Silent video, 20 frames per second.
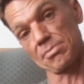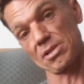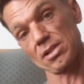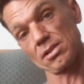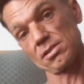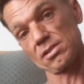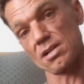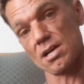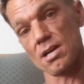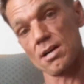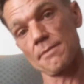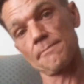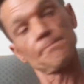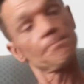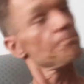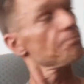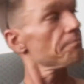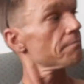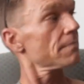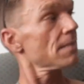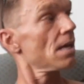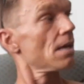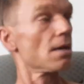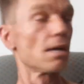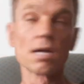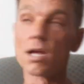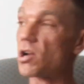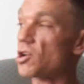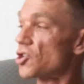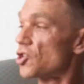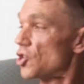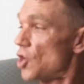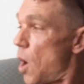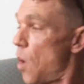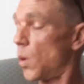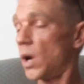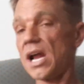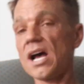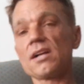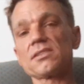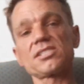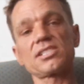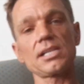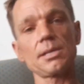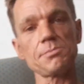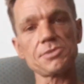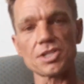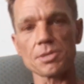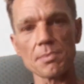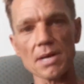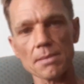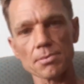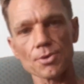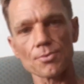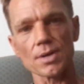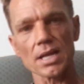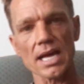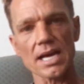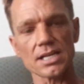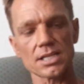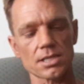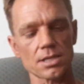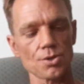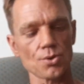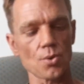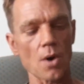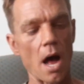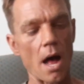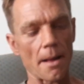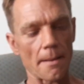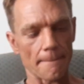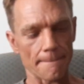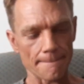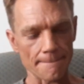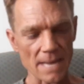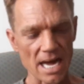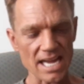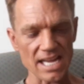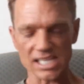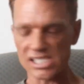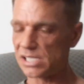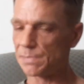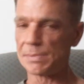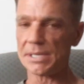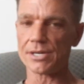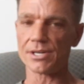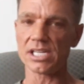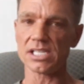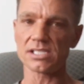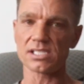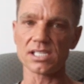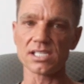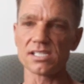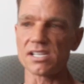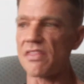because no one else seems to be able to relate to my experiences,